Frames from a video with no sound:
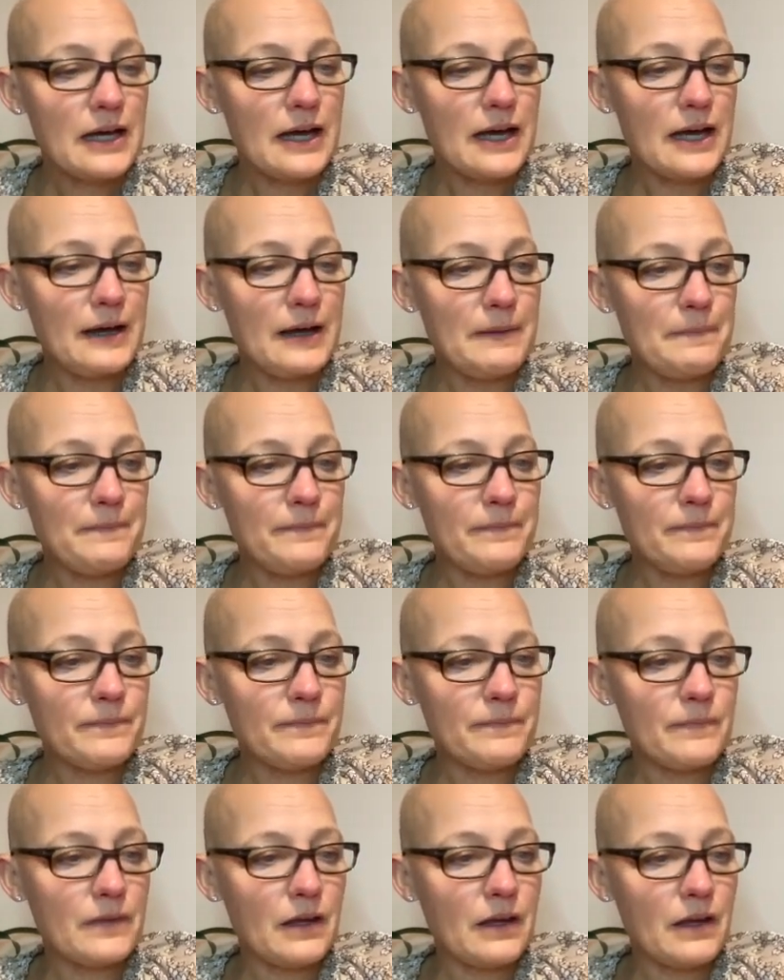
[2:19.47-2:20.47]

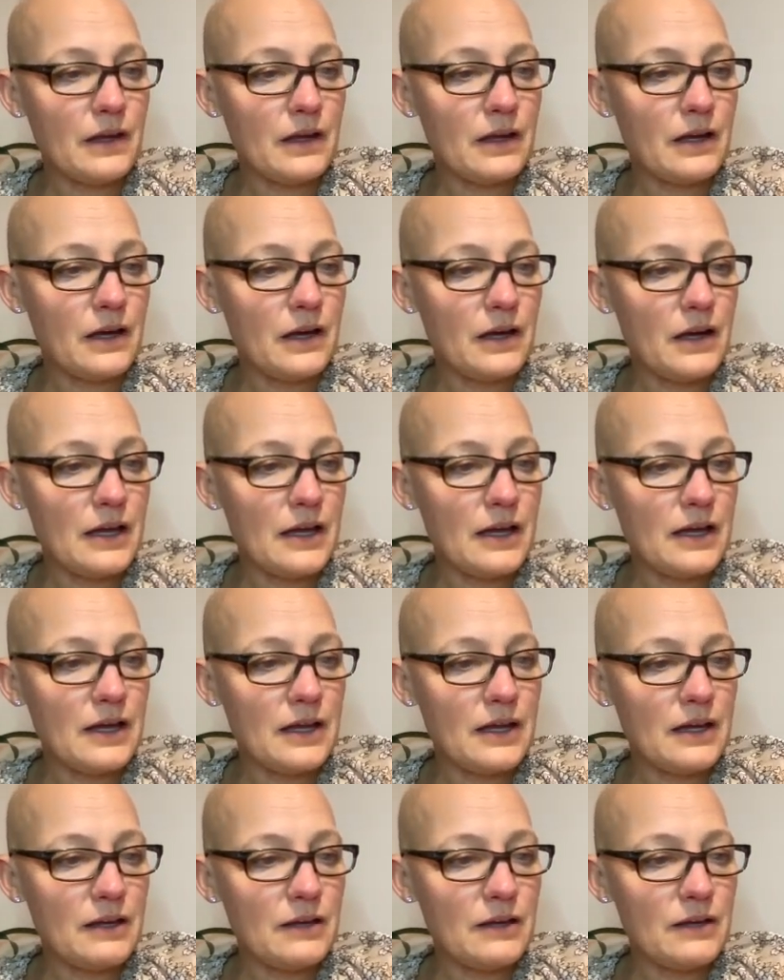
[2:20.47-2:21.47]
Um,
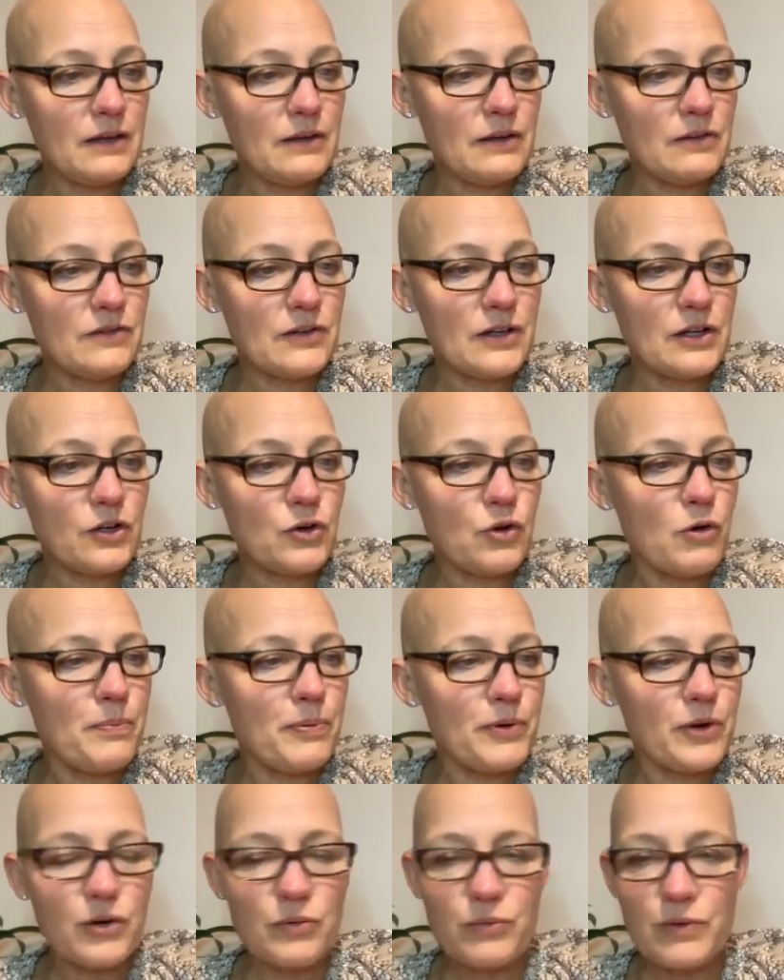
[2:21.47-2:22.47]
I did a
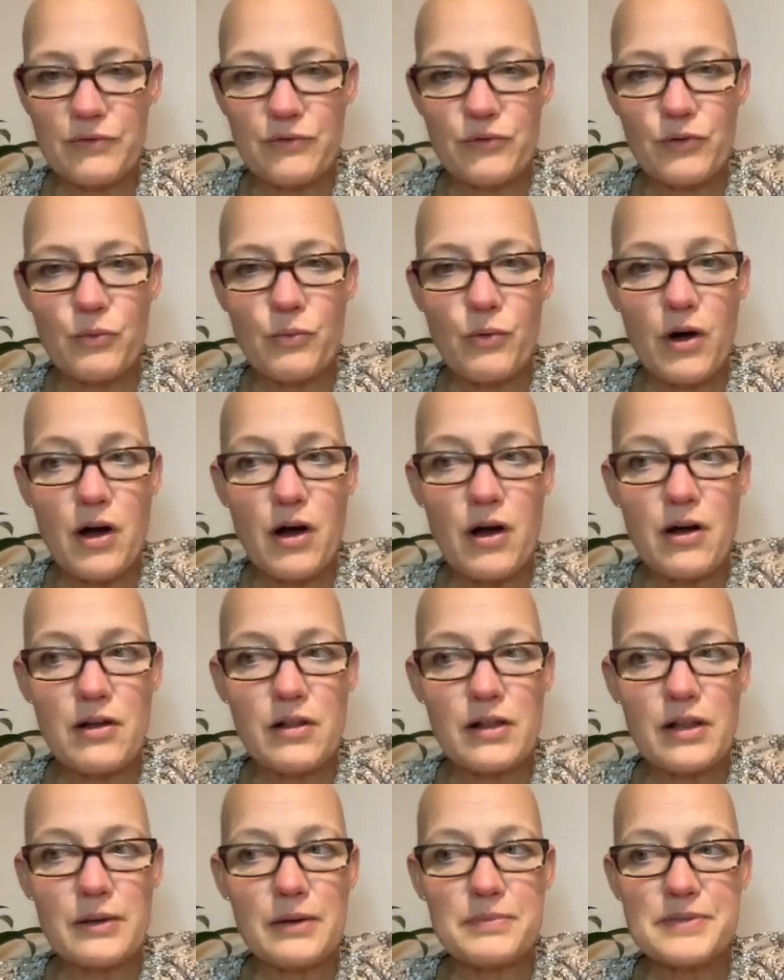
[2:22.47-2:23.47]
corporate career for a
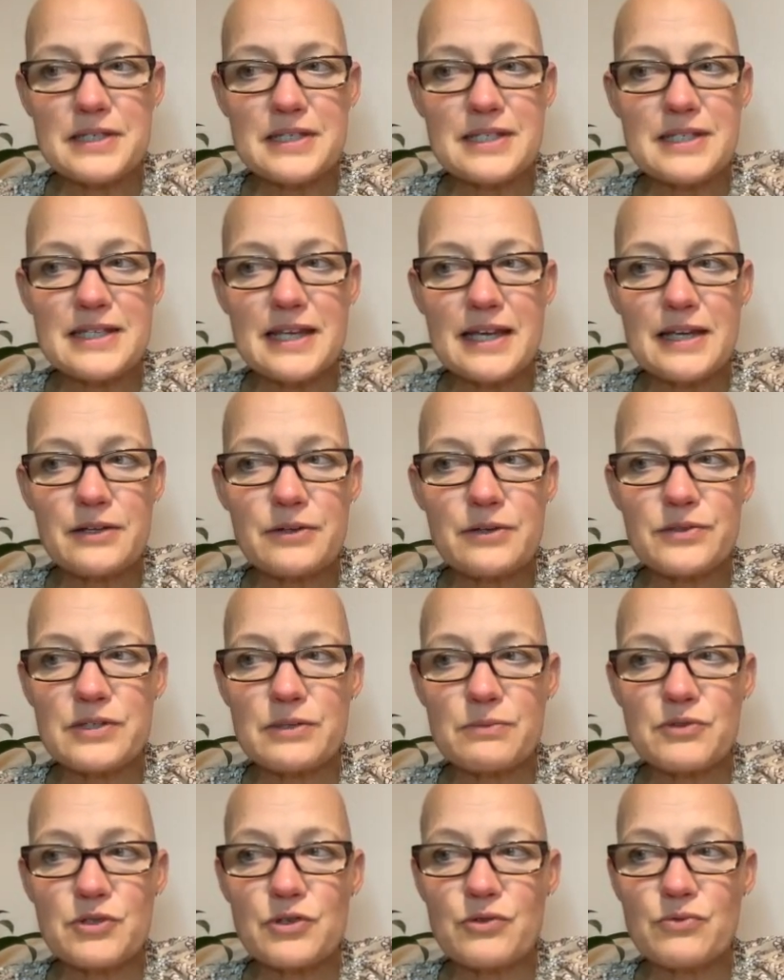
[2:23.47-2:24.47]
while. I was in sales. It
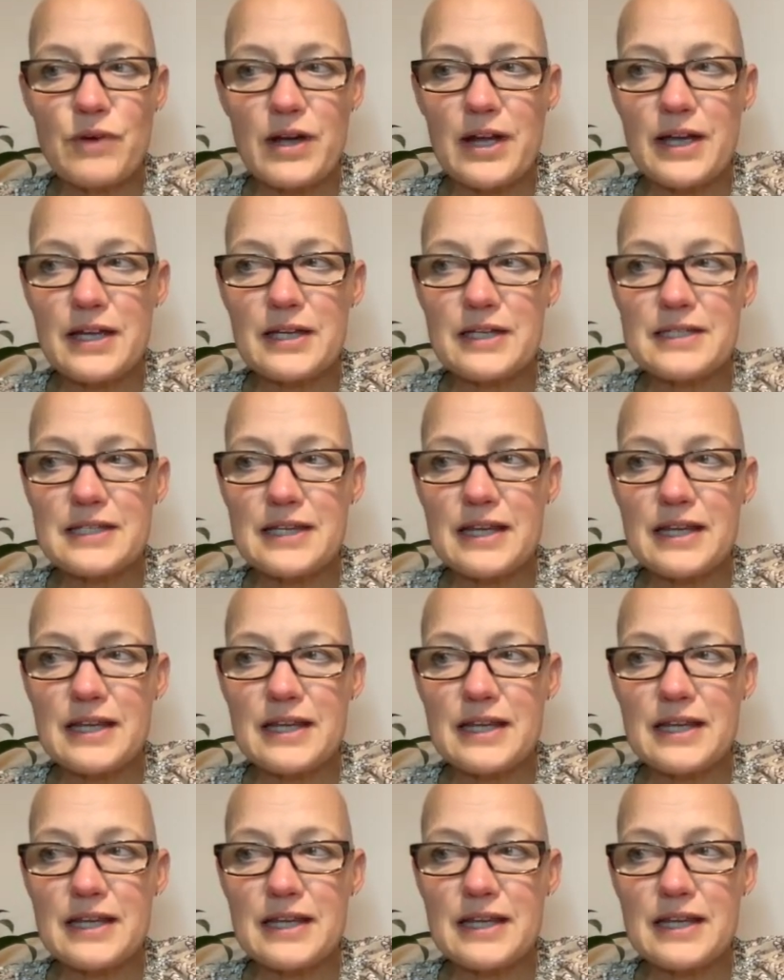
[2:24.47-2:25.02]
was great.